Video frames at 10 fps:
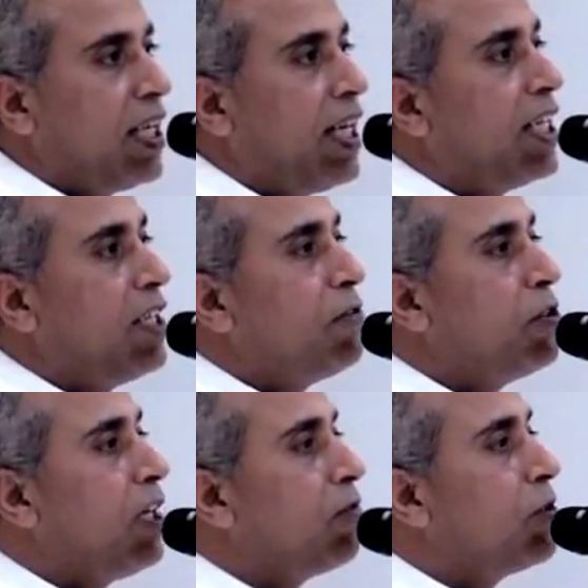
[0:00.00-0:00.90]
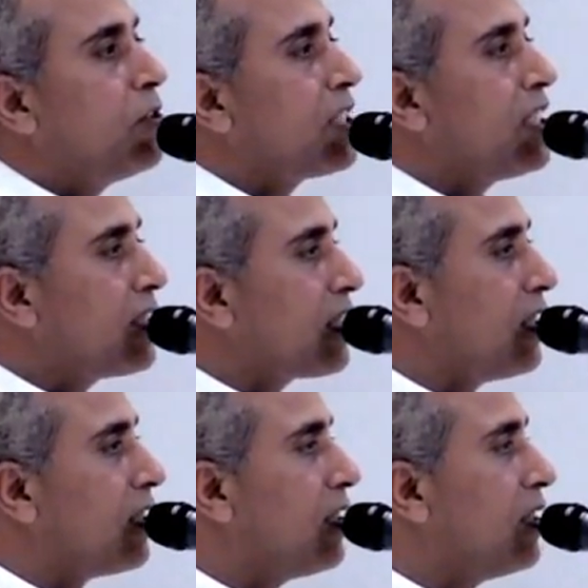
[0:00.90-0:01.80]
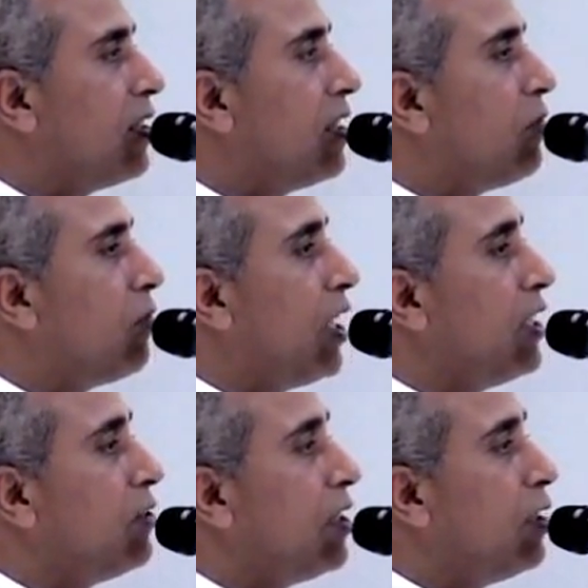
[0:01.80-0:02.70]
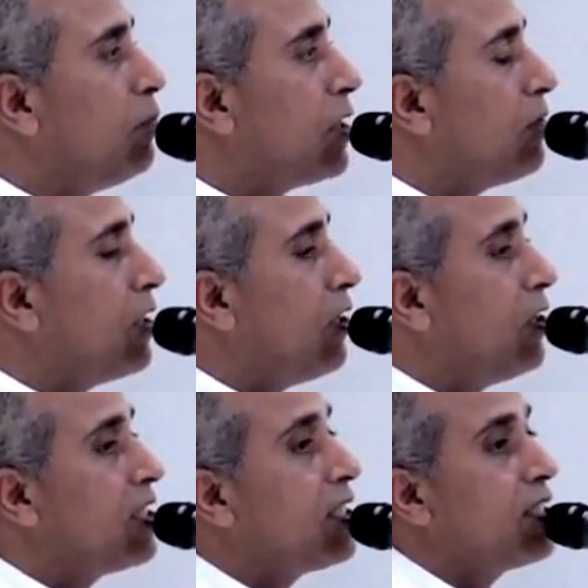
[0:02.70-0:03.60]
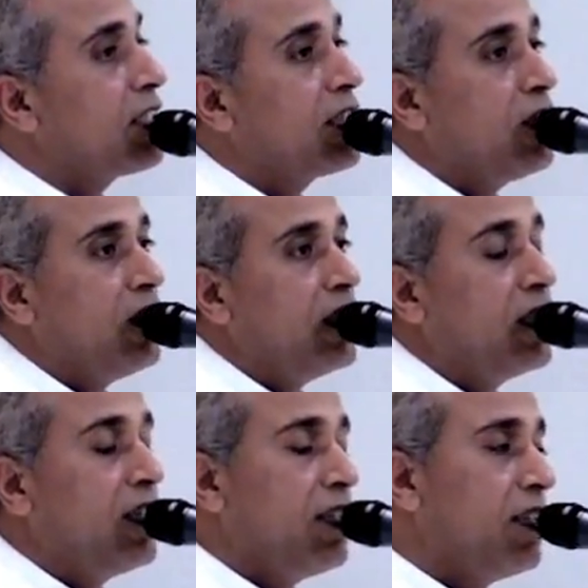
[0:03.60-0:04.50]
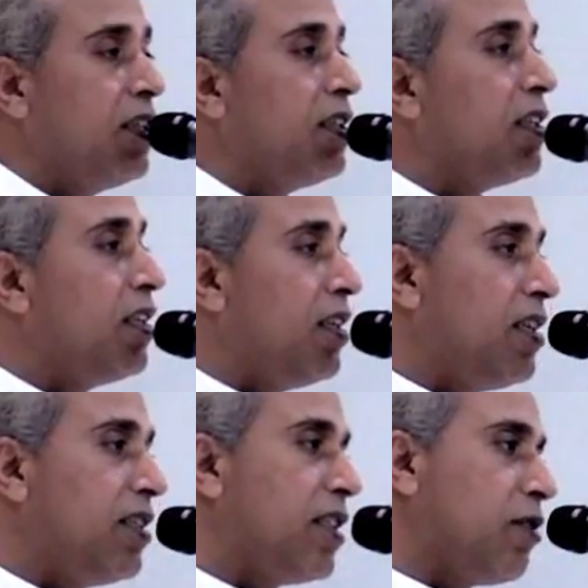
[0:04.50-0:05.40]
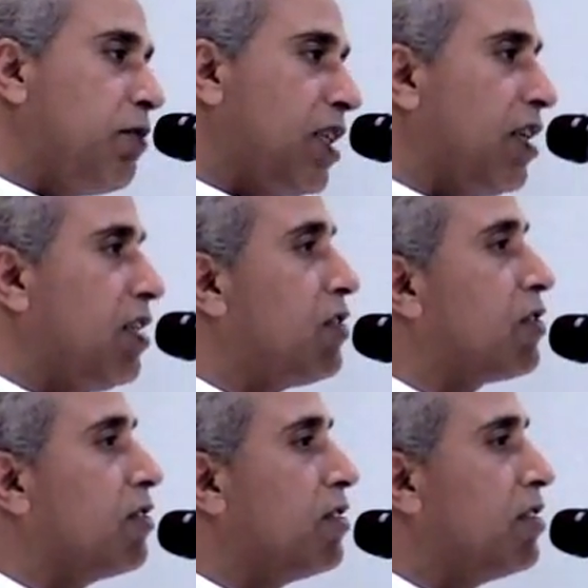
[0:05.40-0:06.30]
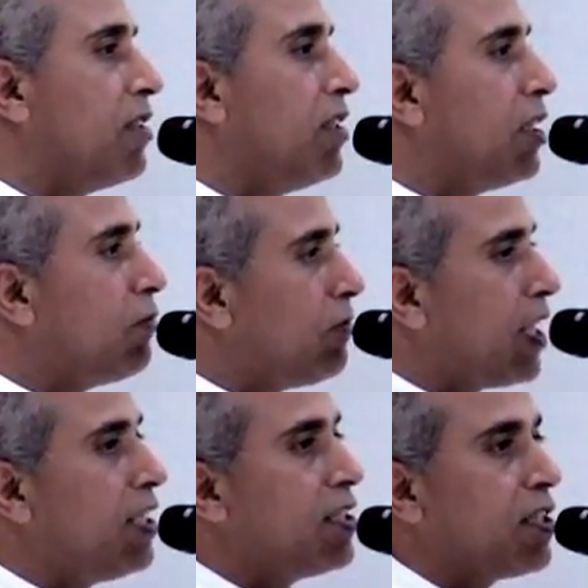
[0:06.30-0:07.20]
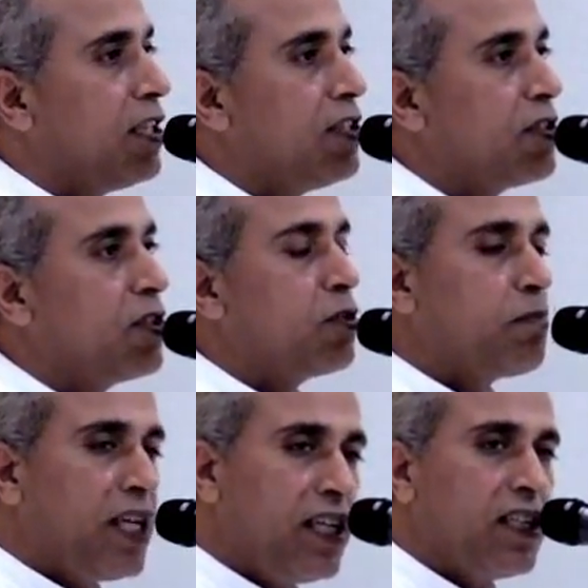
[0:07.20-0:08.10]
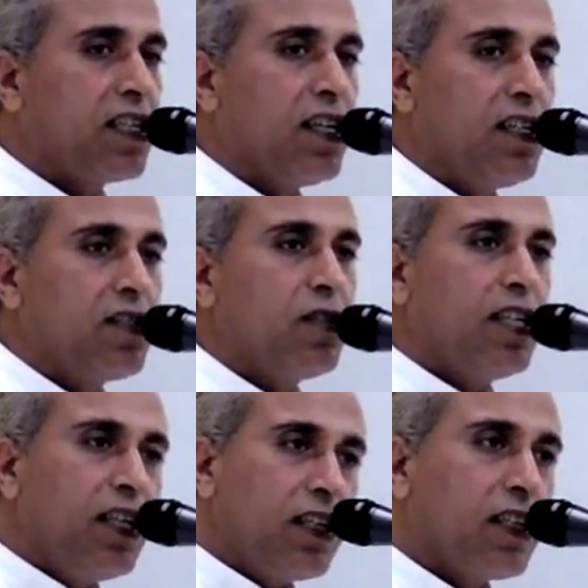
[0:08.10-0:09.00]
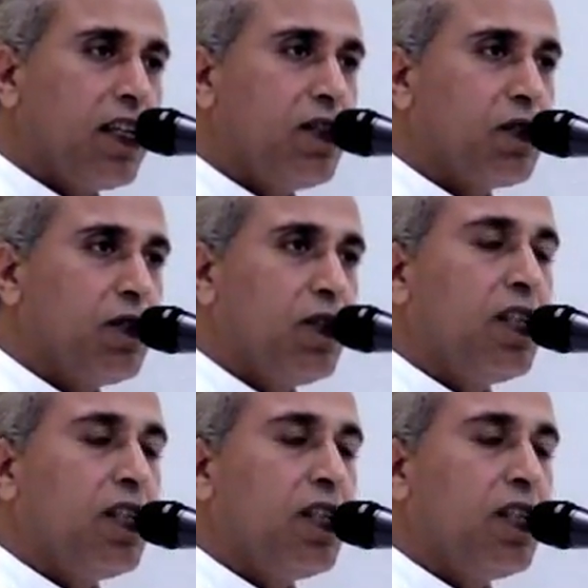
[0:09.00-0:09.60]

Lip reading: And if you have good Sanskrit, then why you are limited with only Sanskrit only? Then learn German also, learn French also, Spanish also, English also.